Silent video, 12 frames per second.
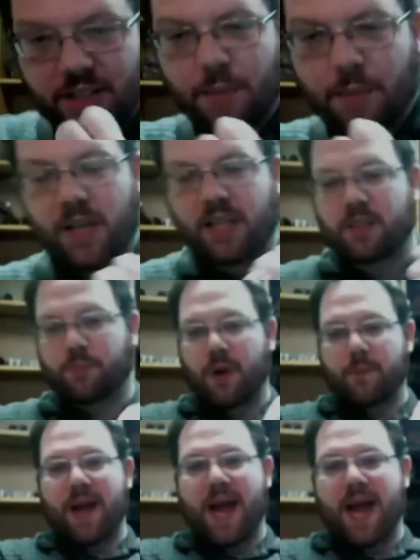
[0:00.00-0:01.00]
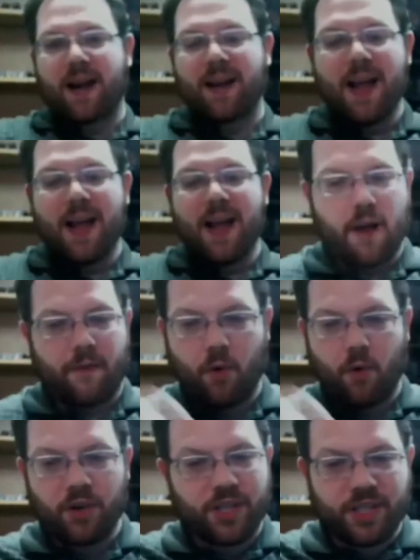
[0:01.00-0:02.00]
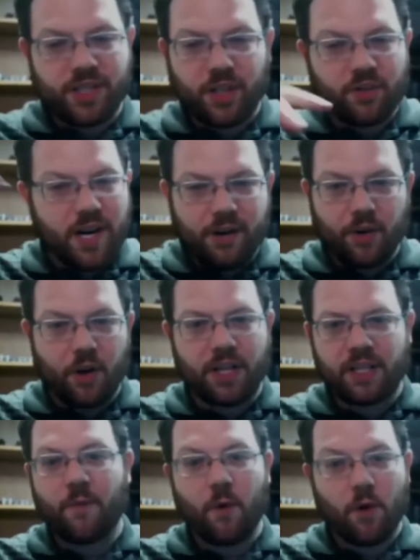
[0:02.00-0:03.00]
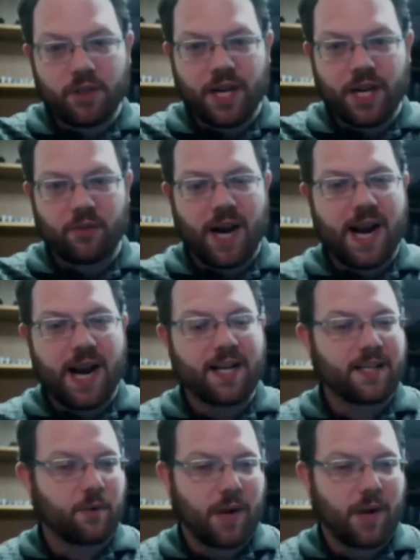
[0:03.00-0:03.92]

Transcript: something, sprint back. Of course, they're still trying to deal with all these 14 rakes,